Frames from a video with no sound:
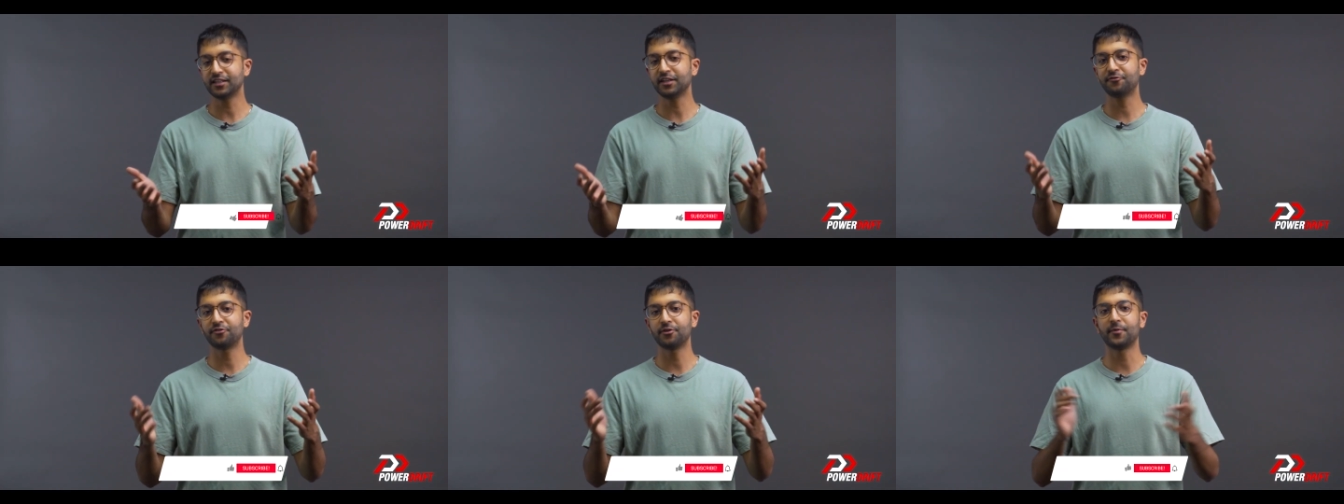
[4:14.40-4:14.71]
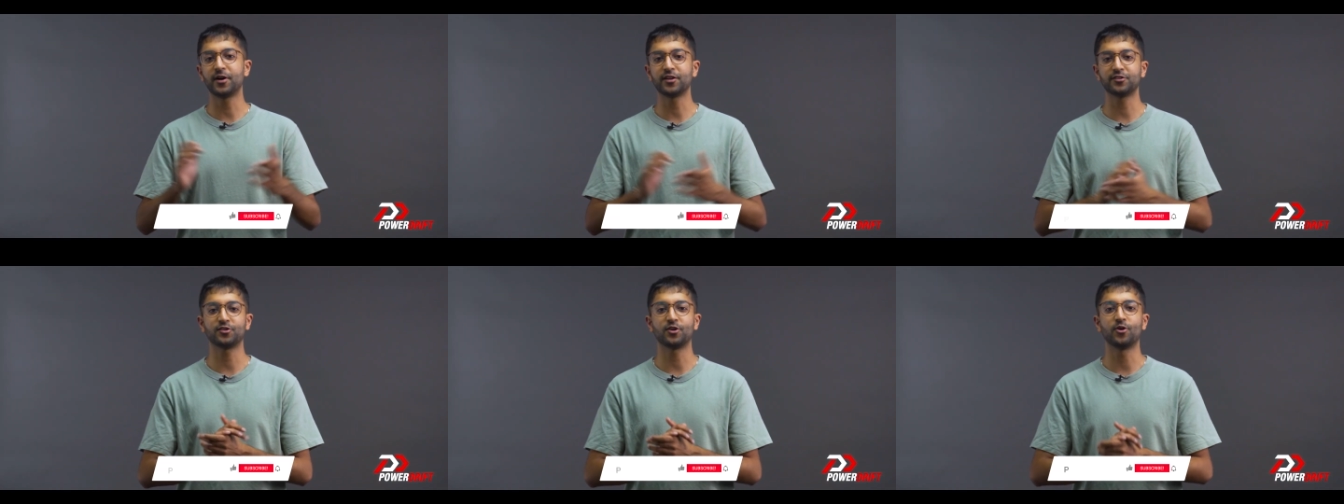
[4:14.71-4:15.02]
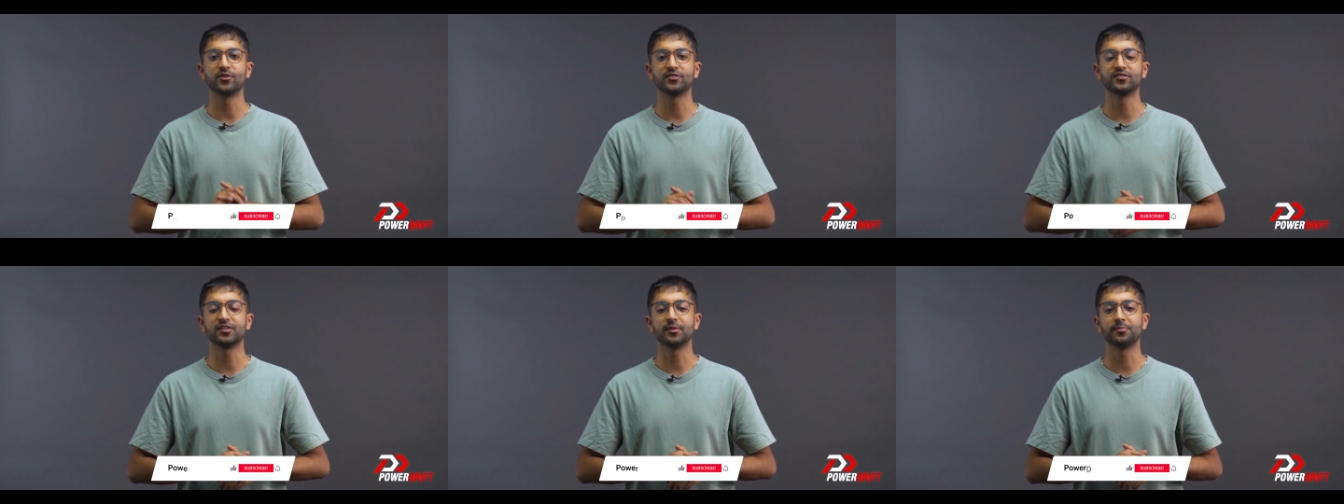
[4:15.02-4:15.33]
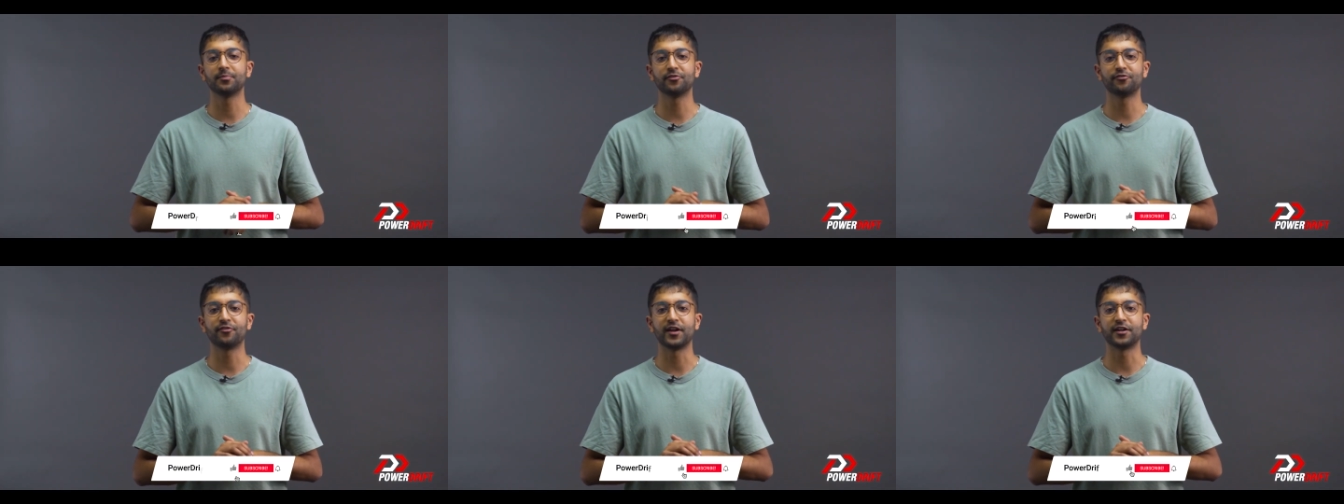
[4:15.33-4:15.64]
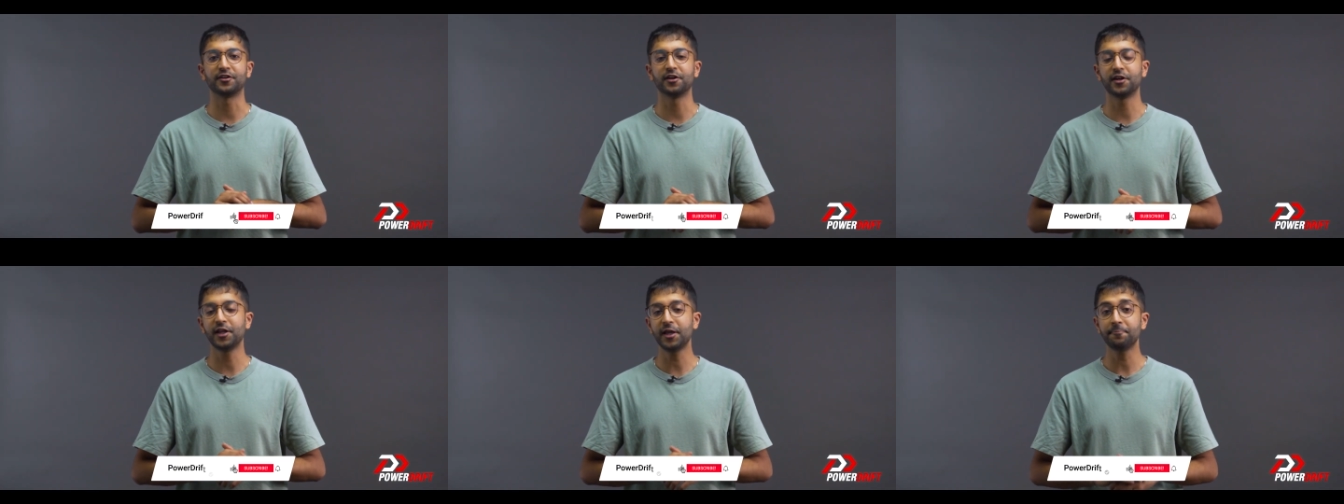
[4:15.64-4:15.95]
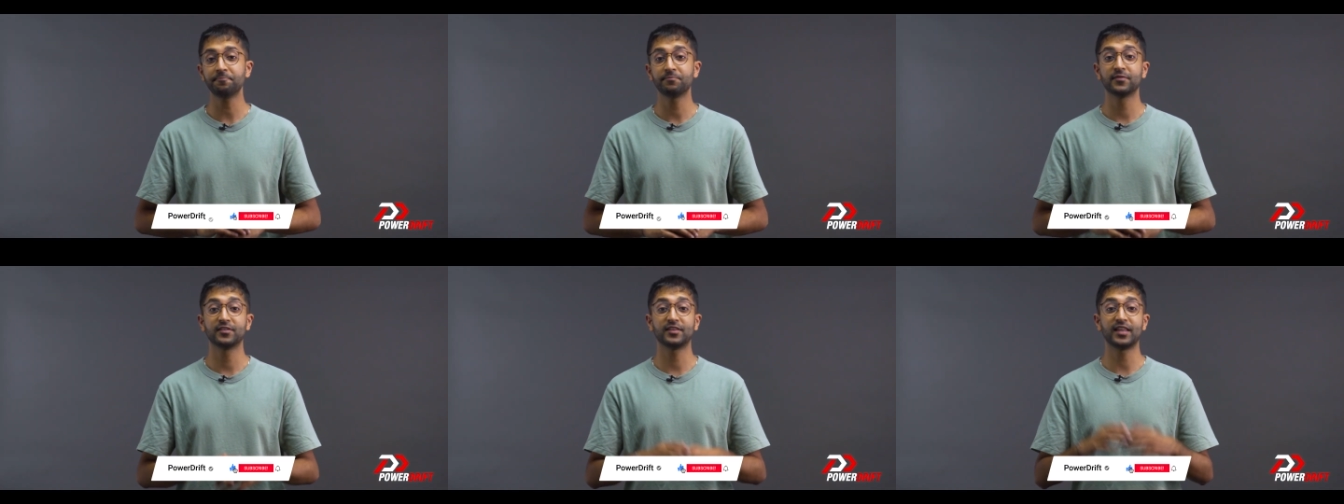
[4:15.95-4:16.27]
it from us on Simplified
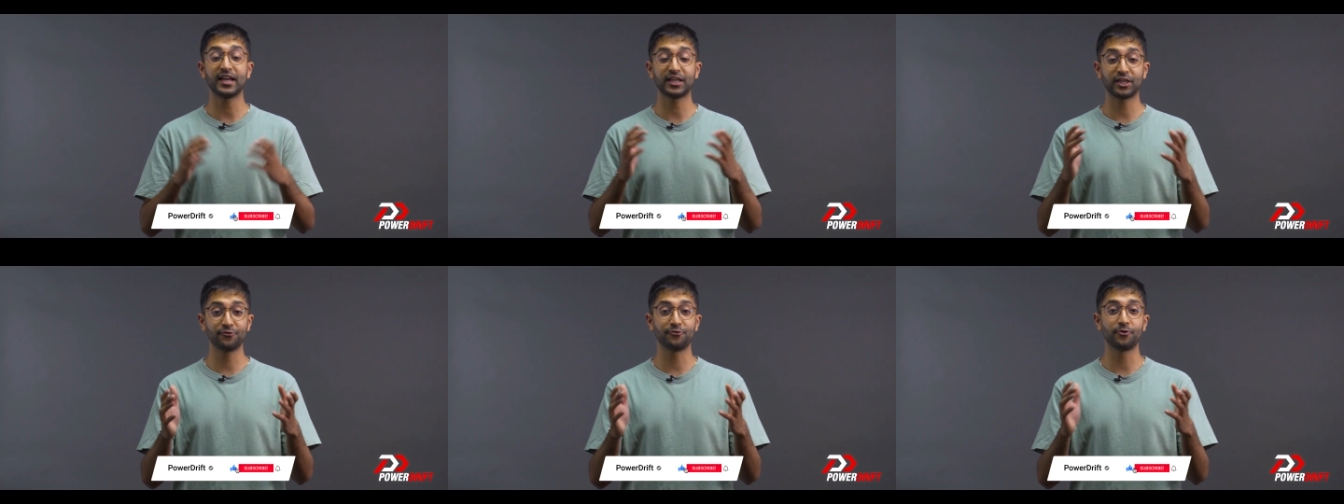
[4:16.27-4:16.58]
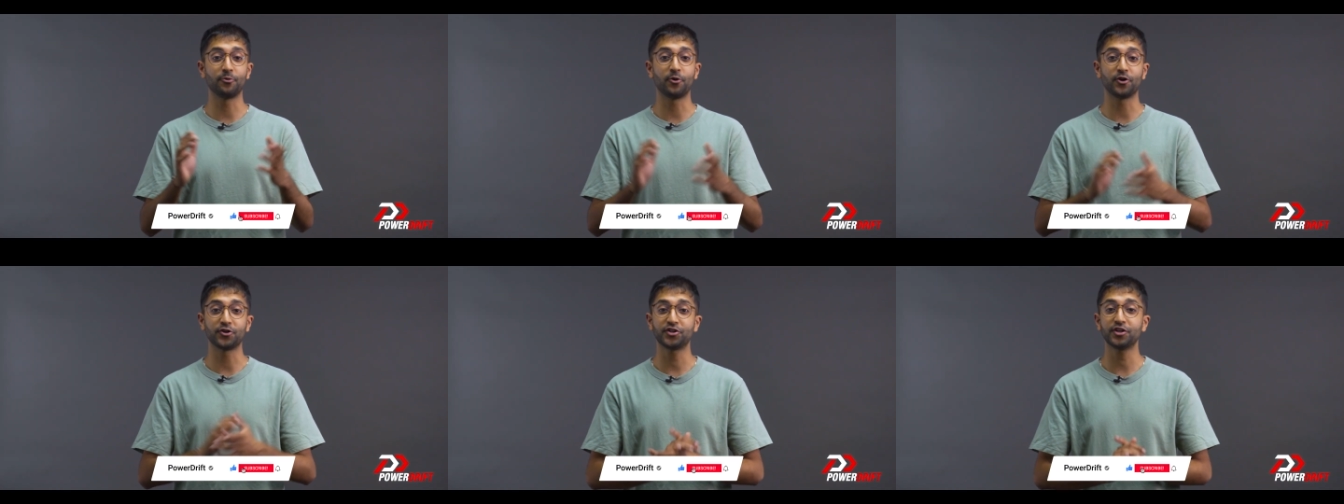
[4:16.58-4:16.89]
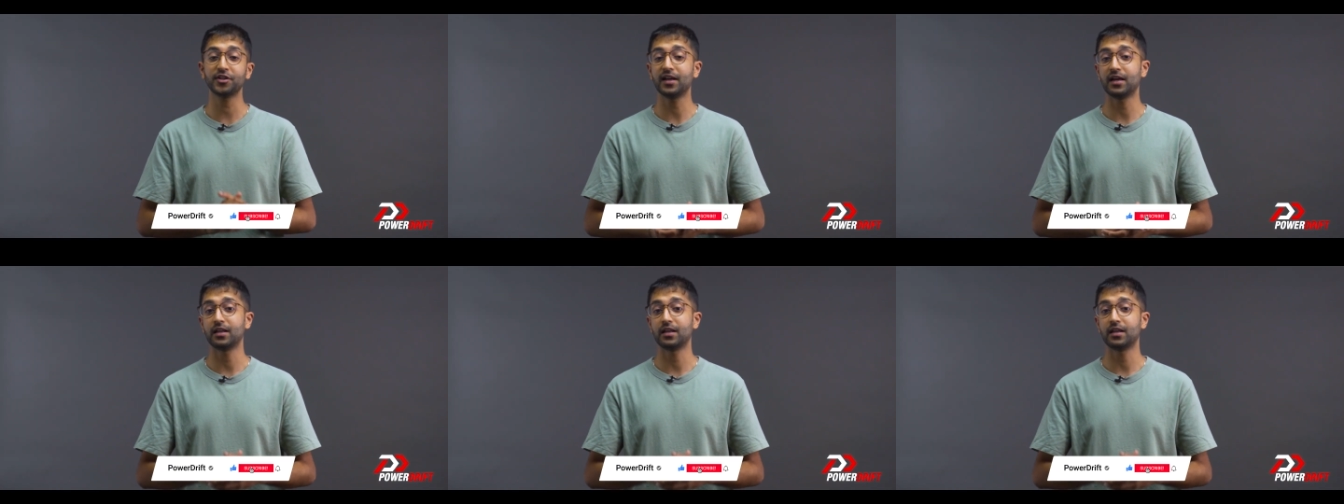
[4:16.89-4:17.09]
today. Thank you for watching,